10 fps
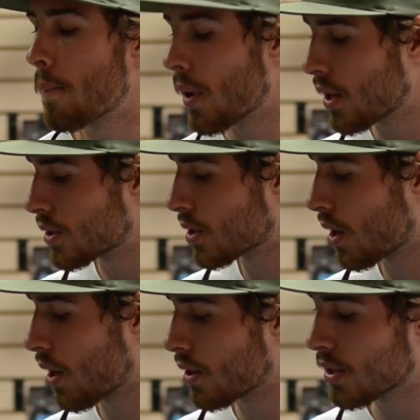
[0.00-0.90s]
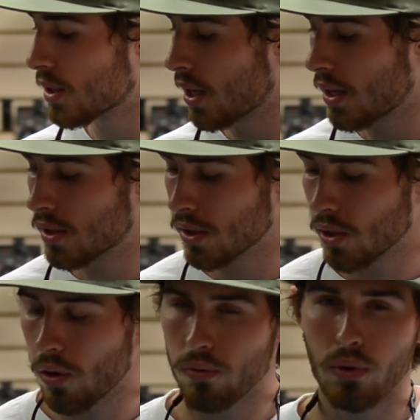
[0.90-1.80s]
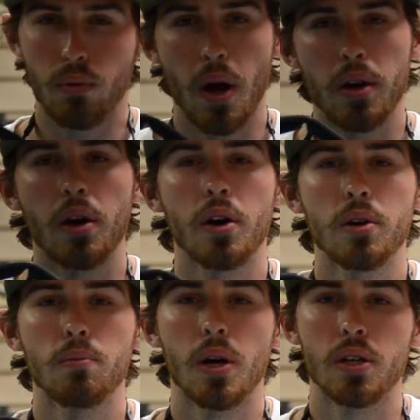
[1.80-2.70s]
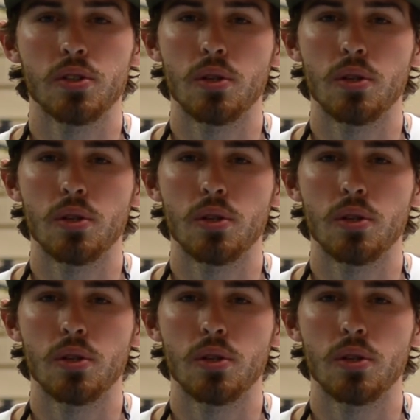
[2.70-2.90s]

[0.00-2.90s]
But this case is going for around $100.